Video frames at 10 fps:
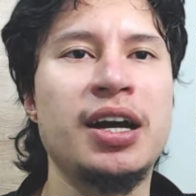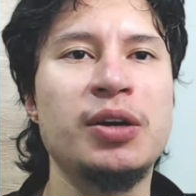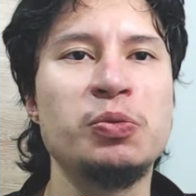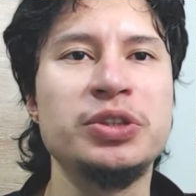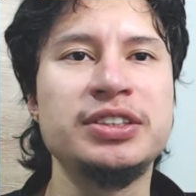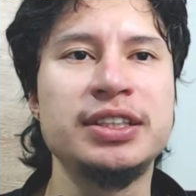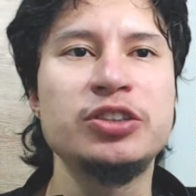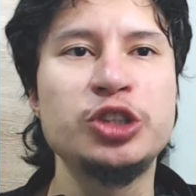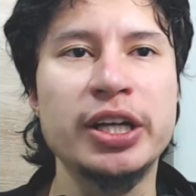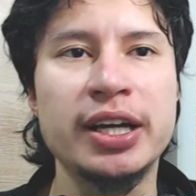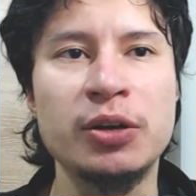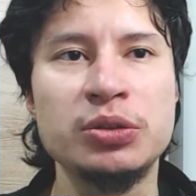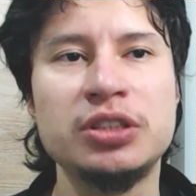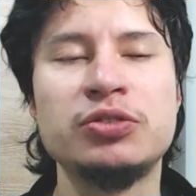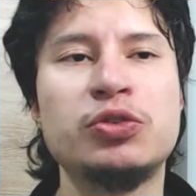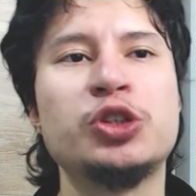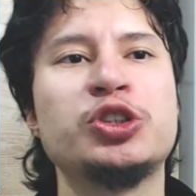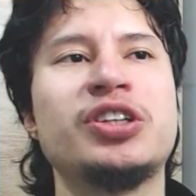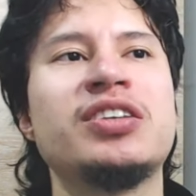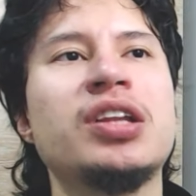We did check out this
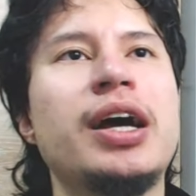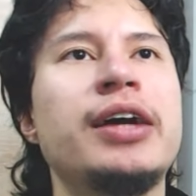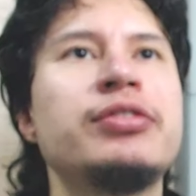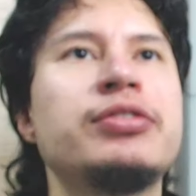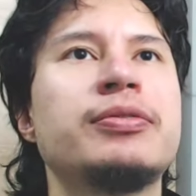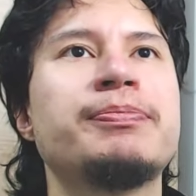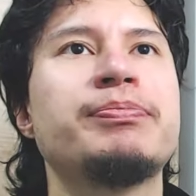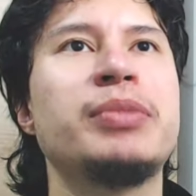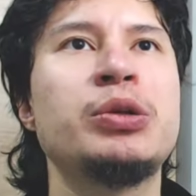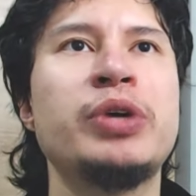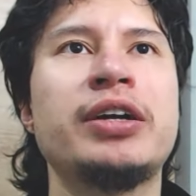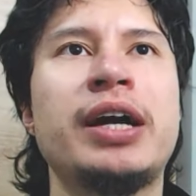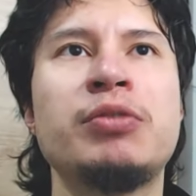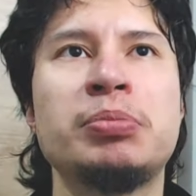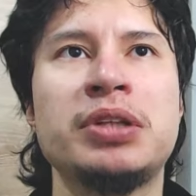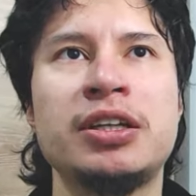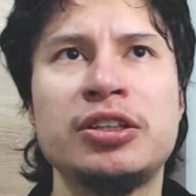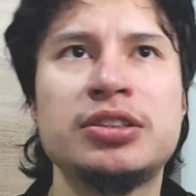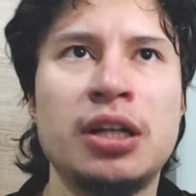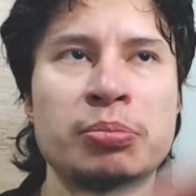version live. By the way, I have a
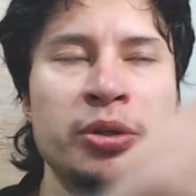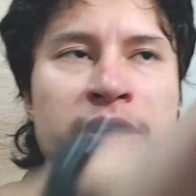playlist. I'll put